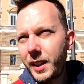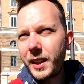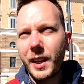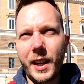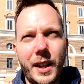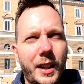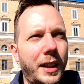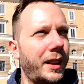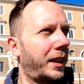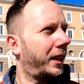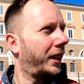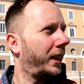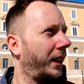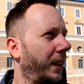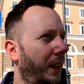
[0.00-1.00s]
yeah.
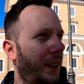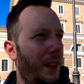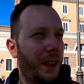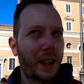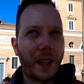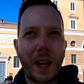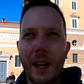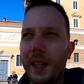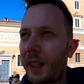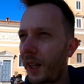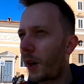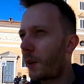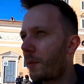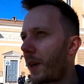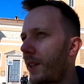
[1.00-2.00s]
And I can
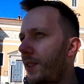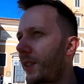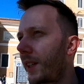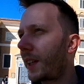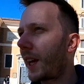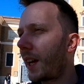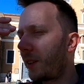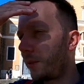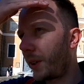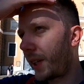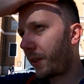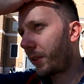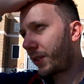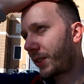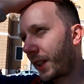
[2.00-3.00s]
now imagine again when
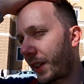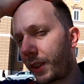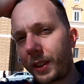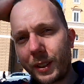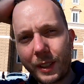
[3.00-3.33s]
I was like